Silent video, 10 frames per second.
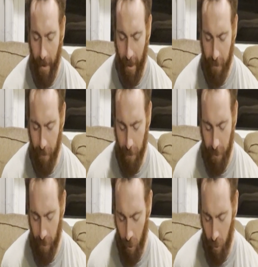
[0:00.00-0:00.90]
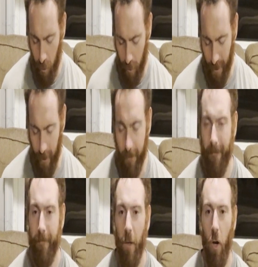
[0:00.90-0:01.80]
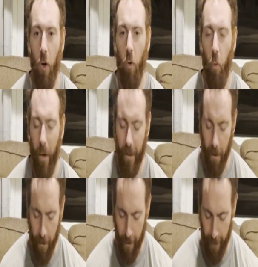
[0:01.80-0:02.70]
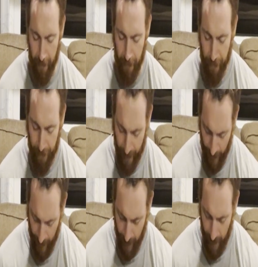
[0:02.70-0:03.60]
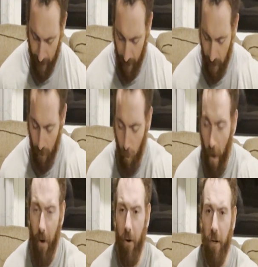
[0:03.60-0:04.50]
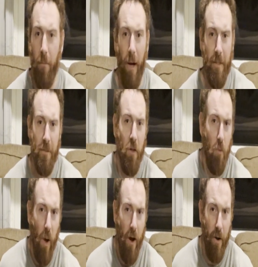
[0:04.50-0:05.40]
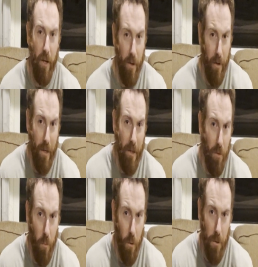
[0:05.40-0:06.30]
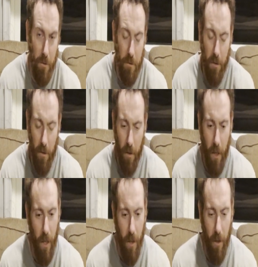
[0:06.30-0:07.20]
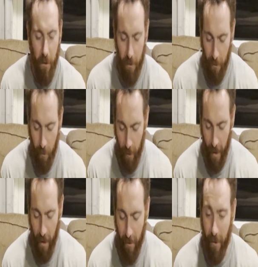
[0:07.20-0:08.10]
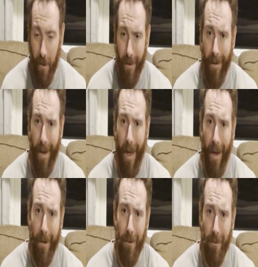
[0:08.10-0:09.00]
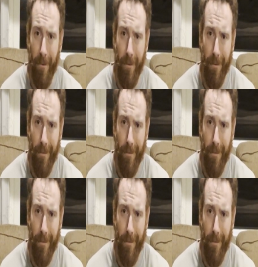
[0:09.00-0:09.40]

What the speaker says: actual soles are wicked hard. Wearing them, I still wear it in the woods when I have a ankle